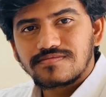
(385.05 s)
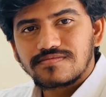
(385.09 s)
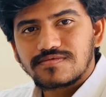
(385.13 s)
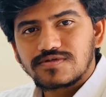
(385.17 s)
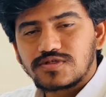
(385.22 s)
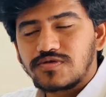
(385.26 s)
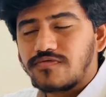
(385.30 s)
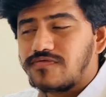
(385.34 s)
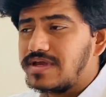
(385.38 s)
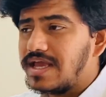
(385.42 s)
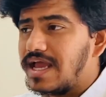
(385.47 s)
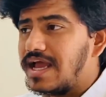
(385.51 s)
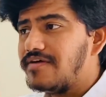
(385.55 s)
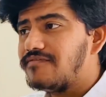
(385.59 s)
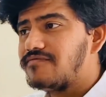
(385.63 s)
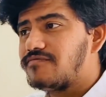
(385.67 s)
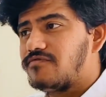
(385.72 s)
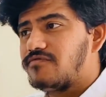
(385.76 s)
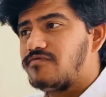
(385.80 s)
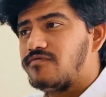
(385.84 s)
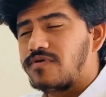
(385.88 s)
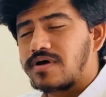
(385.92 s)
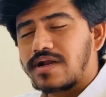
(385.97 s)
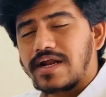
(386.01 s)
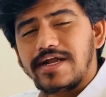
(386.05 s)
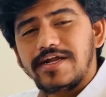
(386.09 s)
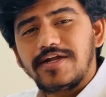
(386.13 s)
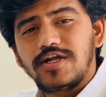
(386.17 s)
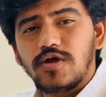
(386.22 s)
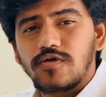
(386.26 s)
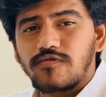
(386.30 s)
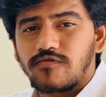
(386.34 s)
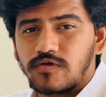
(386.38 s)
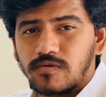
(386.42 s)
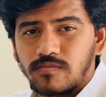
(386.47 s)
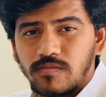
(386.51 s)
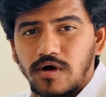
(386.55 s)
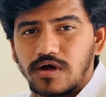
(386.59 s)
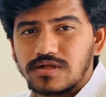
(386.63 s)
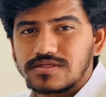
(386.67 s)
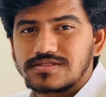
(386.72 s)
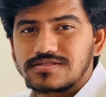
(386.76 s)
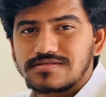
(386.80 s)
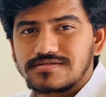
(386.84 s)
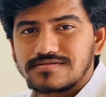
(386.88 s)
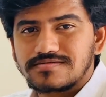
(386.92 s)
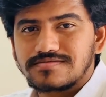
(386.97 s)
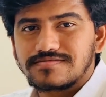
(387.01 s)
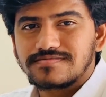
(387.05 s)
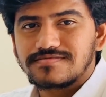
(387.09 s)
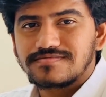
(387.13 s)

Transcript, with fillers: So we have variety of robots.